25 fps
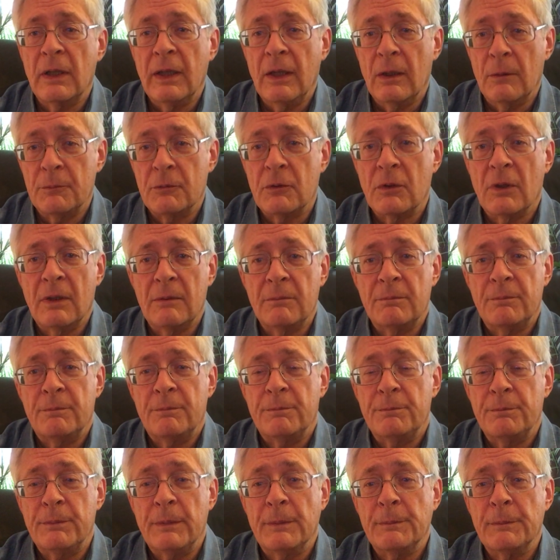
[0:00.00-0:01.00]
I help try,
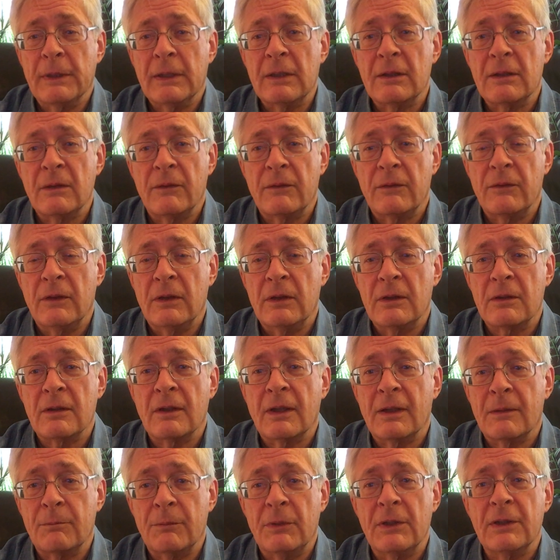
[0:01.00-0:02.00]
because if it's
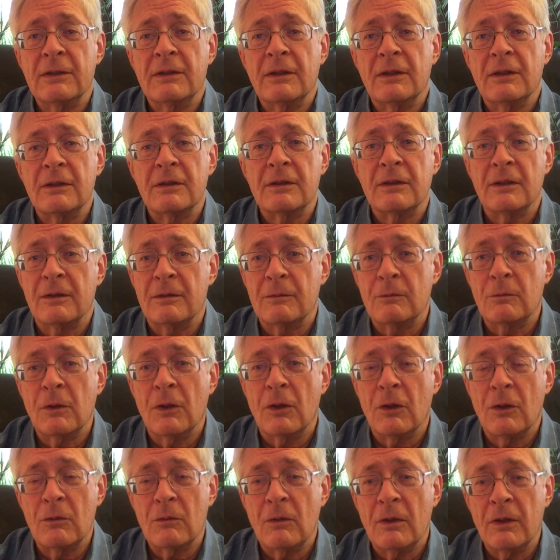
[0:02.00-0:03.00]
like business
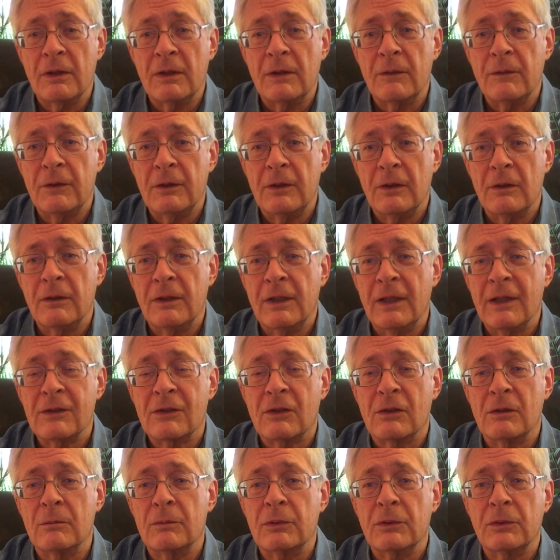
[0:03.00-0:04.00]
101, if you don't
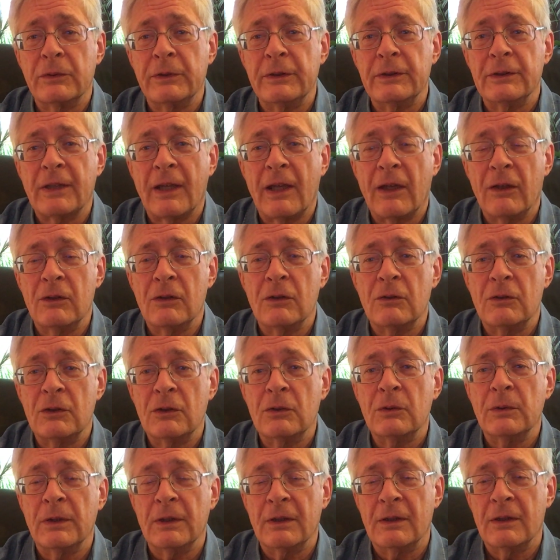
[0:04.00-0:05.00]
ask your employees how you're
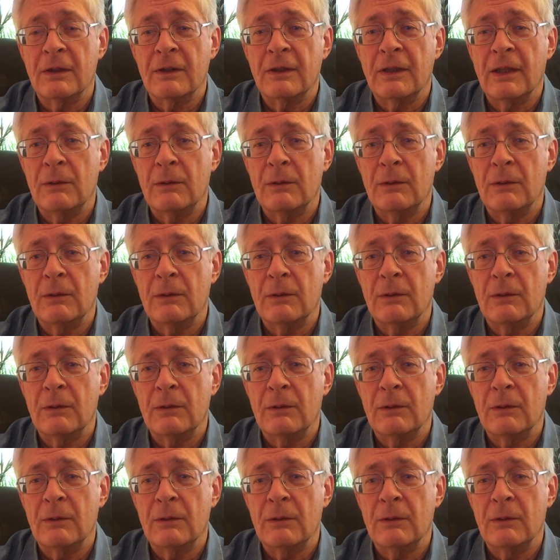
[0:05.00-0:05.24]
doing,